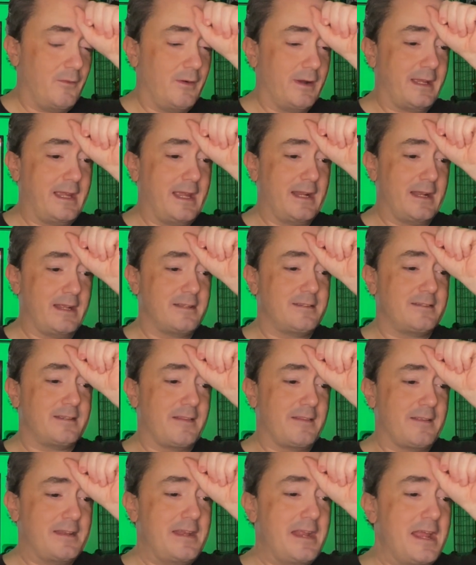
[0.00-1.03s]
can't I say
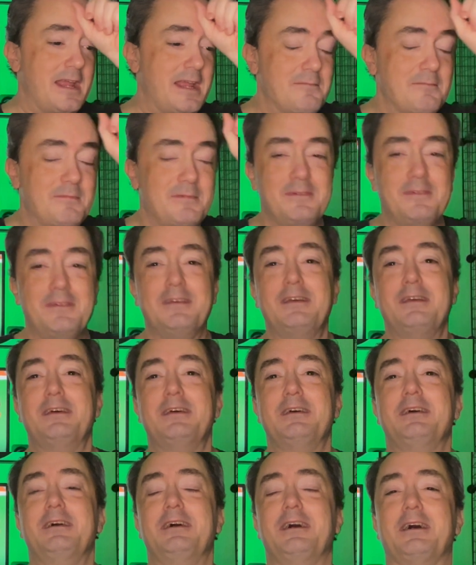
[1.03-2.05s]
the name?
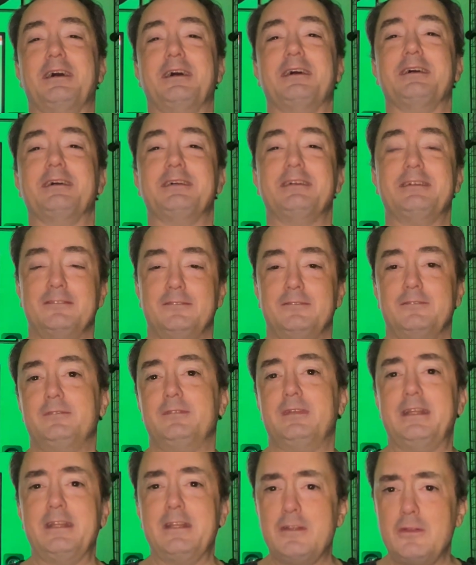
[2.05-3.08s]

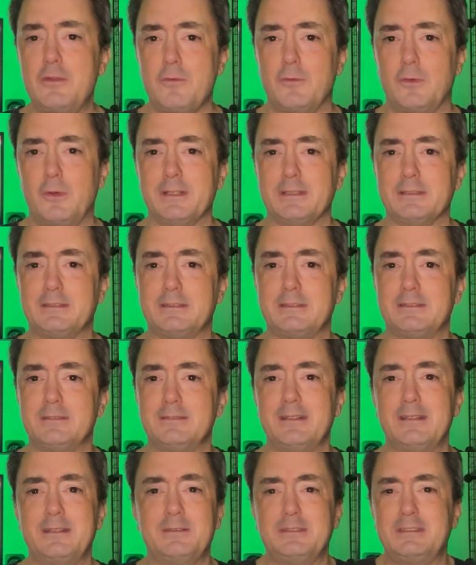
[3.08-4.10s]
He didn't do the voice.
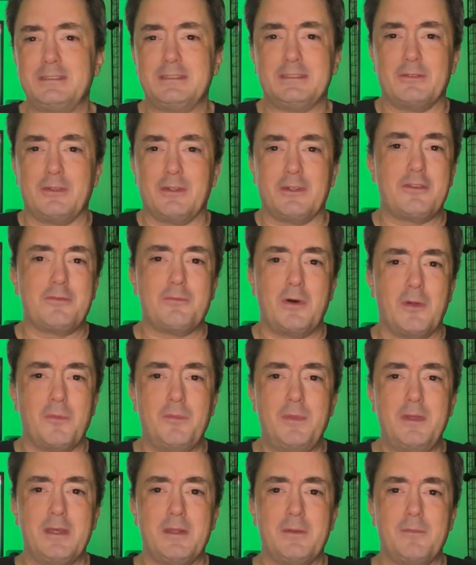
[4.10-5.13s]
It was just a really small
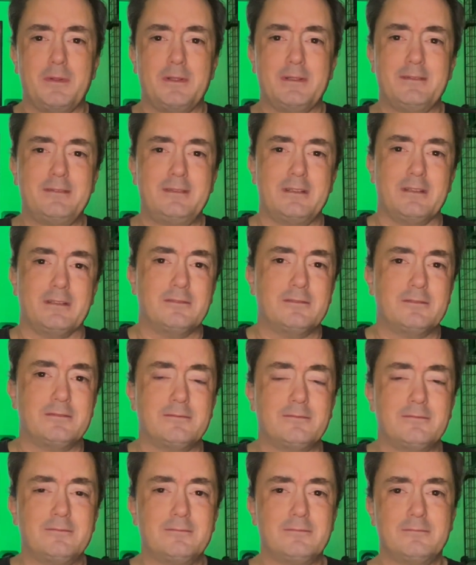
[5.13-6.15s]
bit, but, you know,
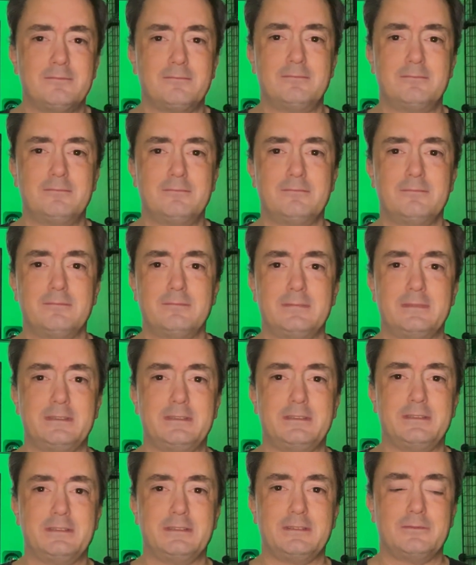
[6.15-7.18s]

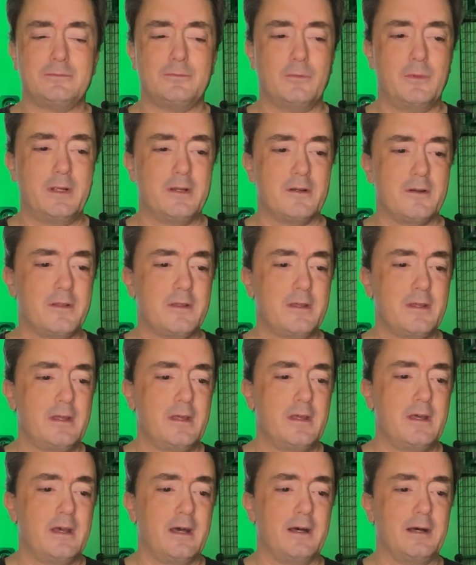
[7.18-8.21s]
that's just weird.
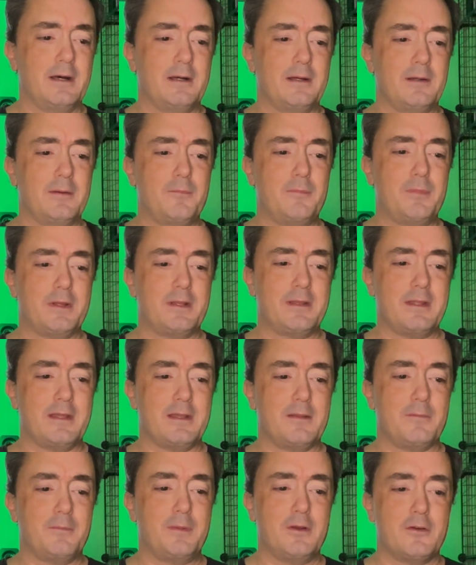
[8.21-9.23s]

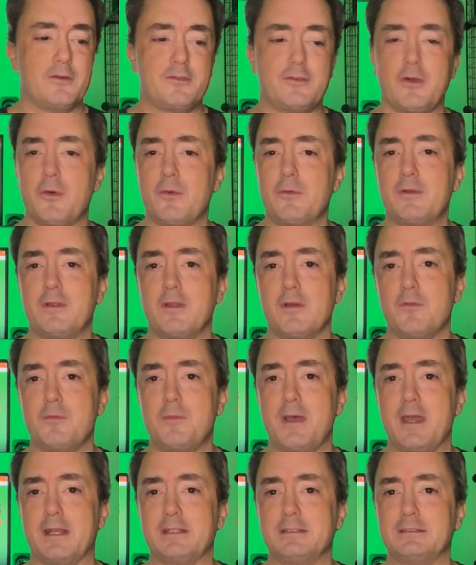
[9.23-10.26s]
But Peter Sohn comes
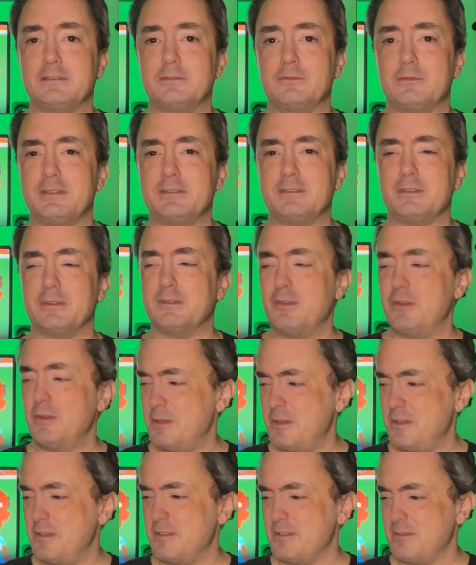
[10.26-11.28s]
back as Russell, even though it
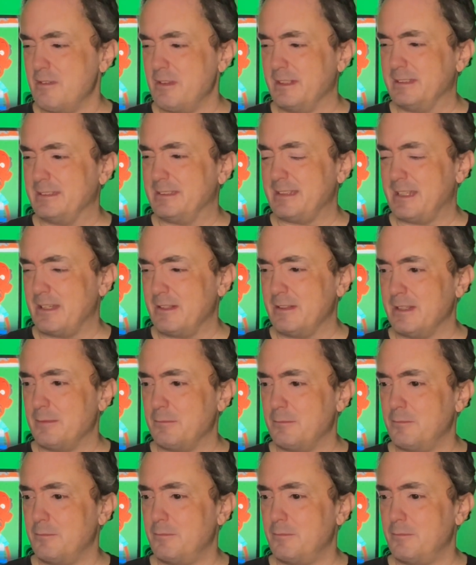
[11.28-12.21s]
doesn't really sound like